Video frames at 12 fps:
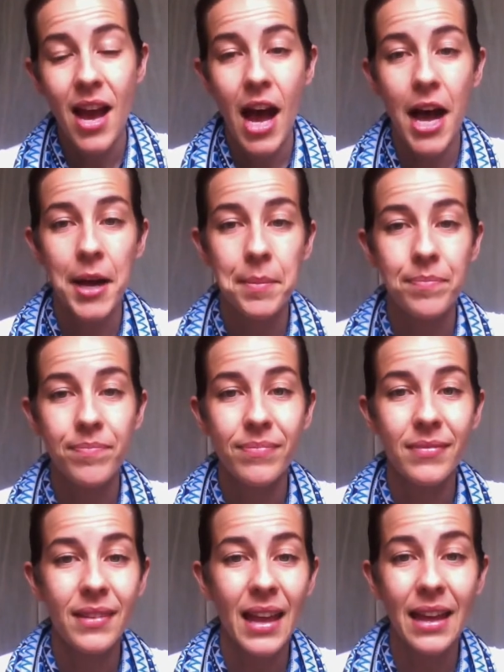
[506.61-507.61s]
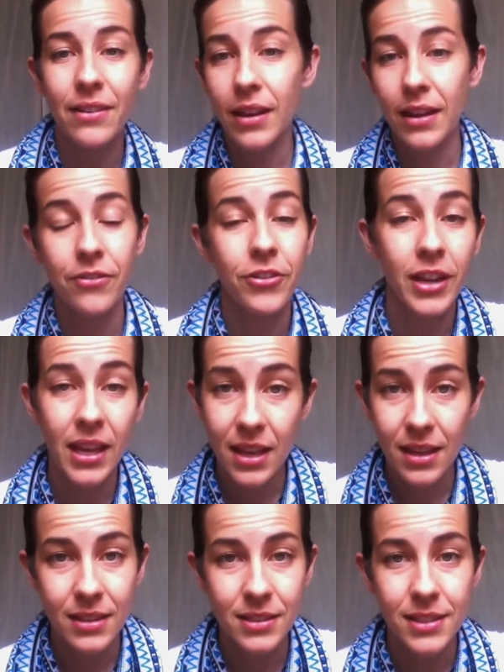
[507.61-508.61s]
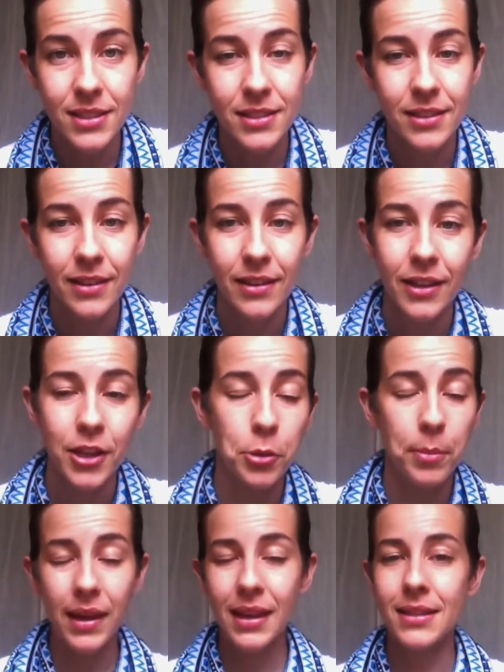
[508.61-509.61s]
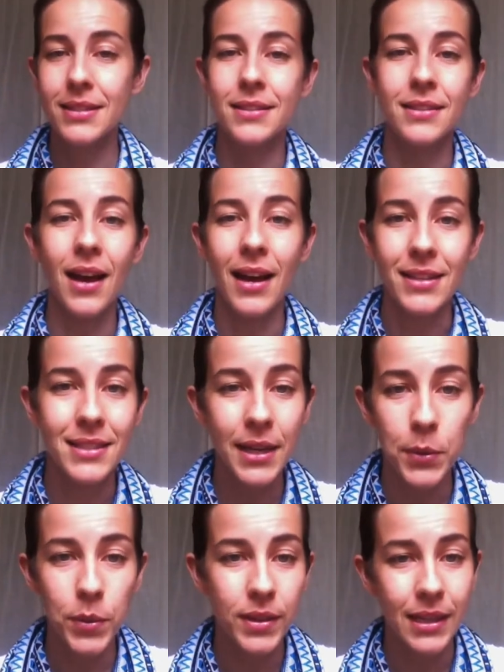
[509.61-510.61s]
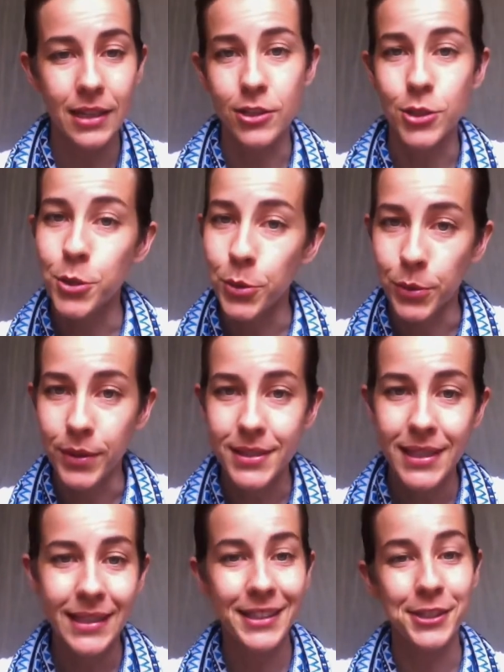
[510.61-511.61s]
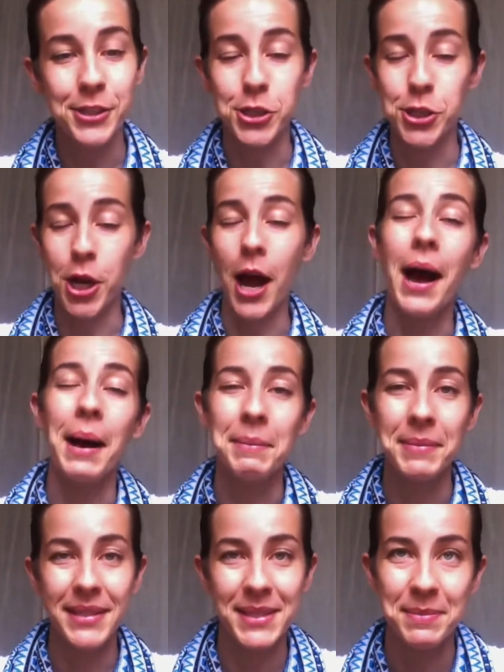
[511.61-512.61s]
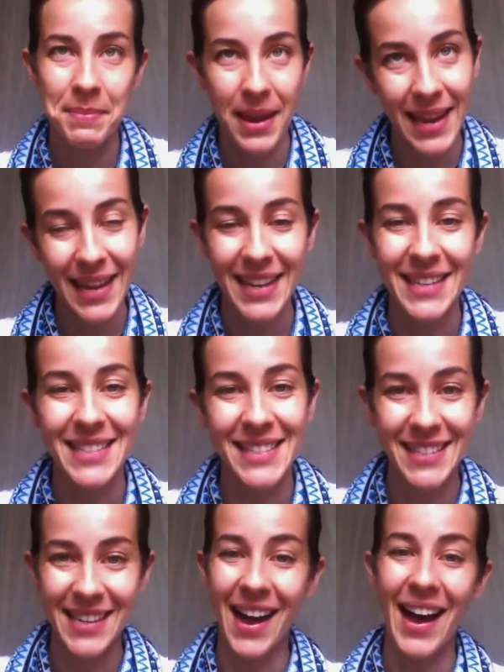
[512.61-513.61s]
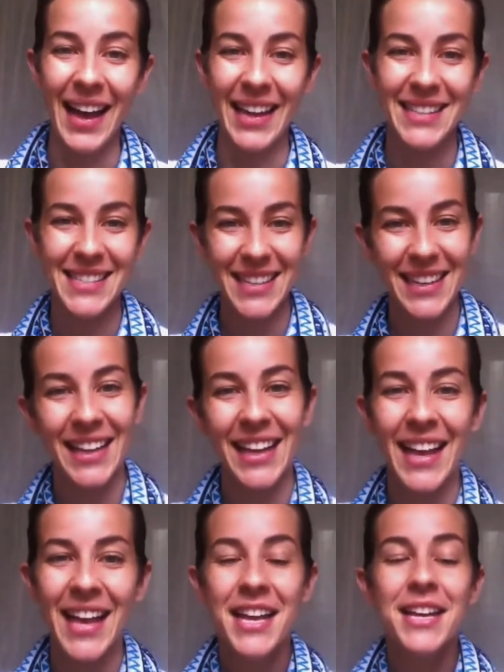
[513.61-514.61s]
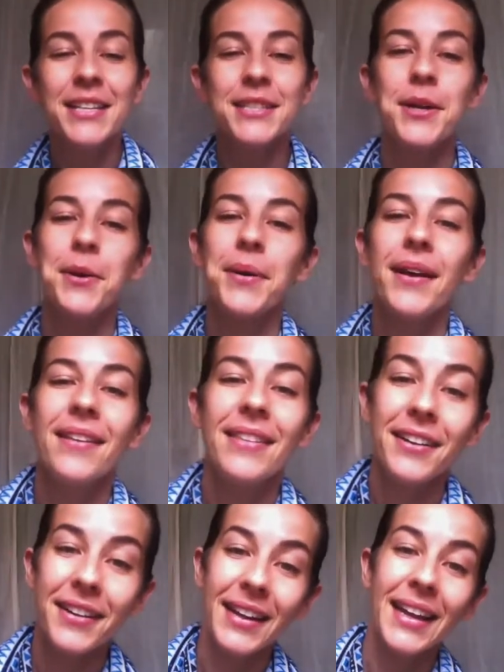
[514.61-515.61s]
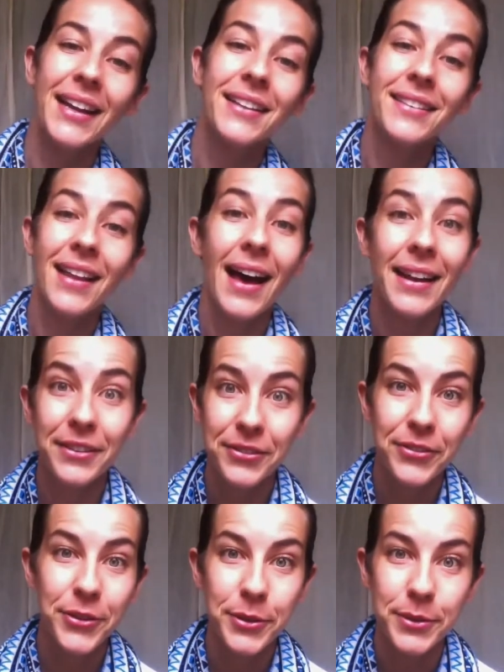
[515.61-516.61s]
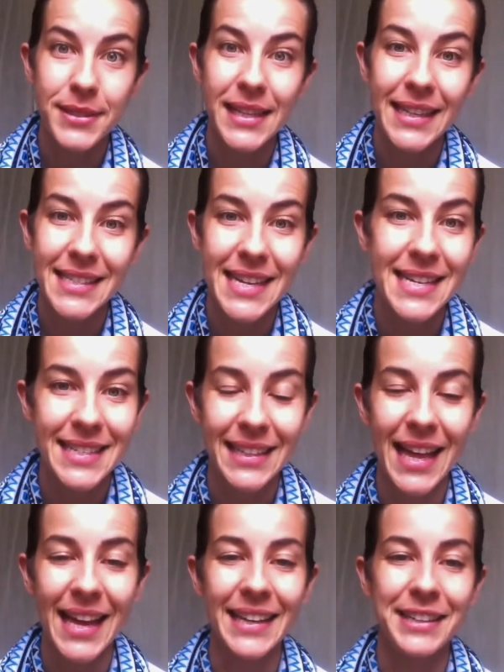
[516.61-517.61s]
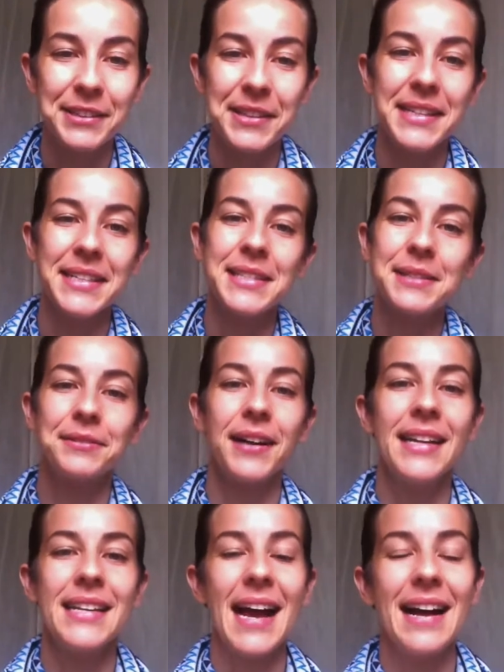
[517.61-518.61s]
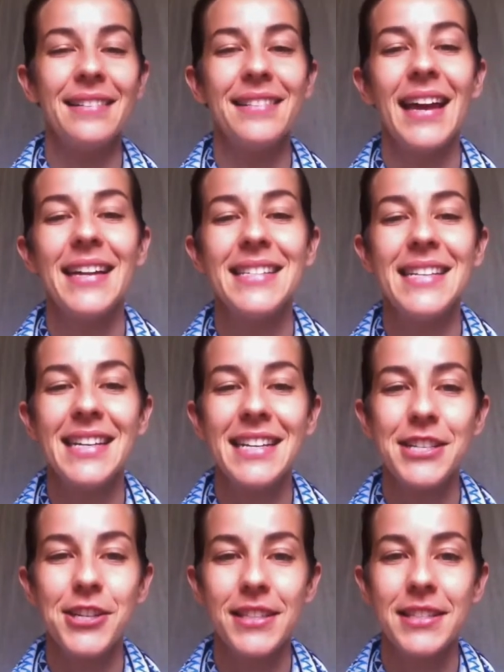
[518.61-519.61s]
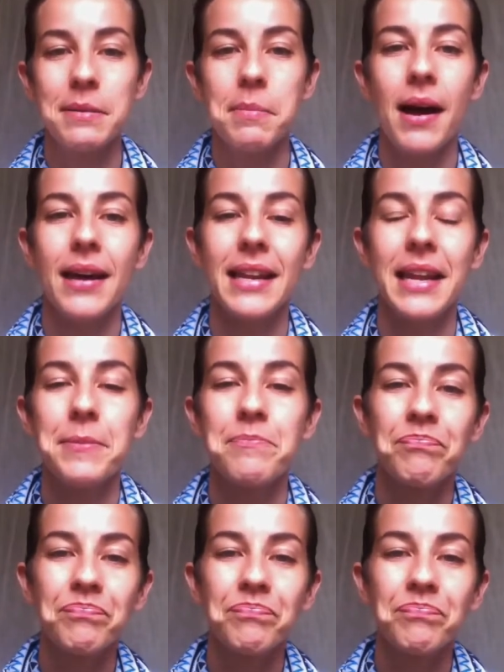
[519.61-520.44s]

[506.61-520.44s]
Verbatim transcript: Um, and, and for kids, you know, making snot is like what they do. It's like their job is making snot. So they're getting a lot of foods like dandelion greens right now that decongest the body.